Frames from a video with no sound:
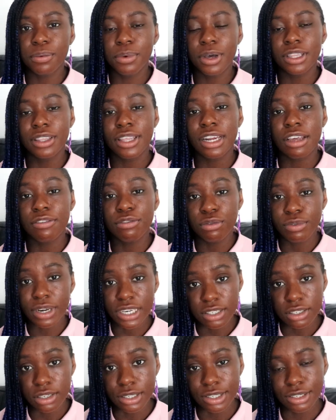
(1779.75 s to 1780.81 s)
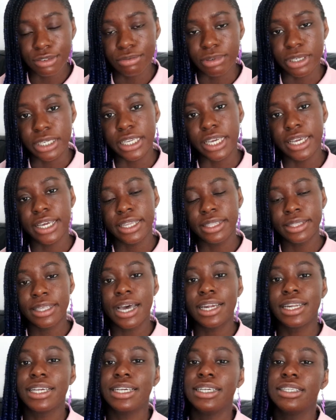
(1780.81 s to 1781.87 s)
one that I've already started reading, and
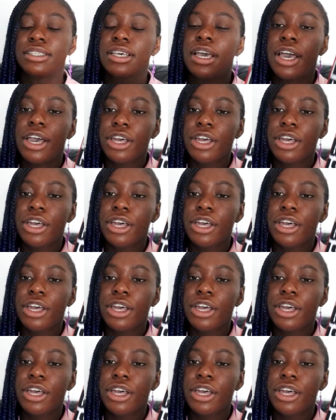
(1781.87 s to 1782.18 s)
that is